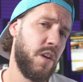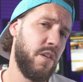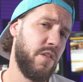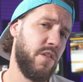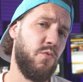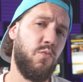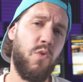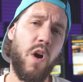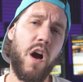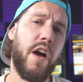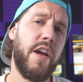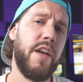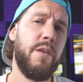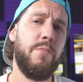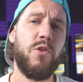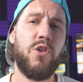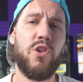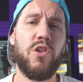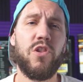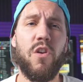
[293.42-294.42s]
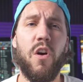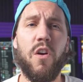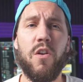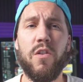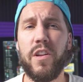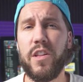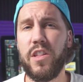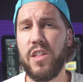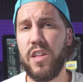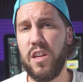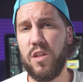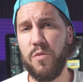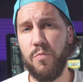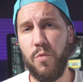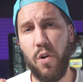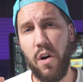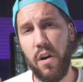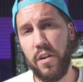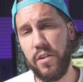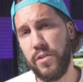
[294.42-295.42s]
The raw images aren't
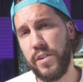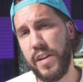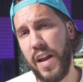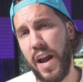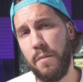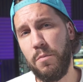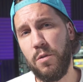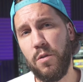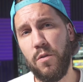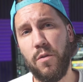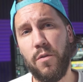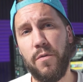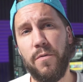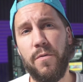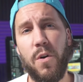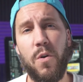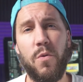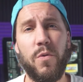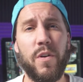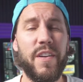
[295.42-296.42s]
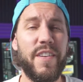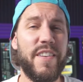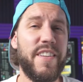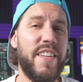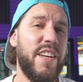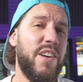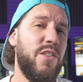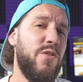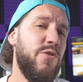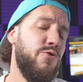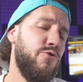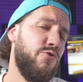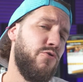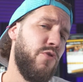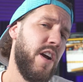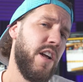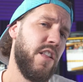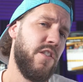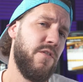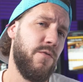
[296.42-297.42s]
accessible on your tablet or phone until you
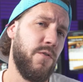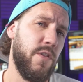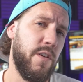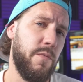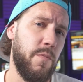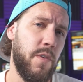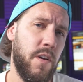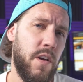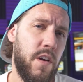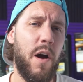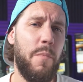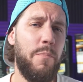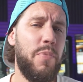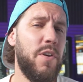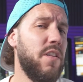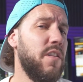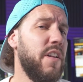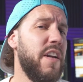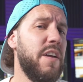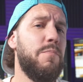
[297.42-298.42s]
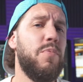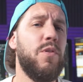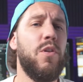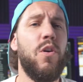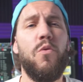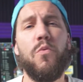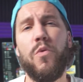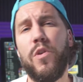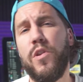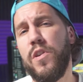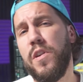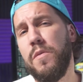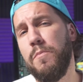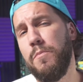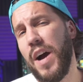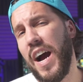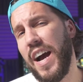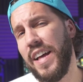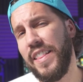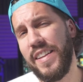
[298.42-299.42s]
transfer them. I'll put a link below where you can
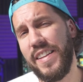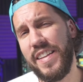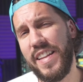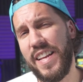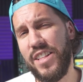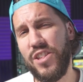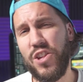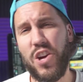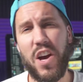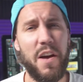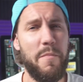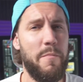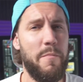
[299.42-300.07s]
buy the DJI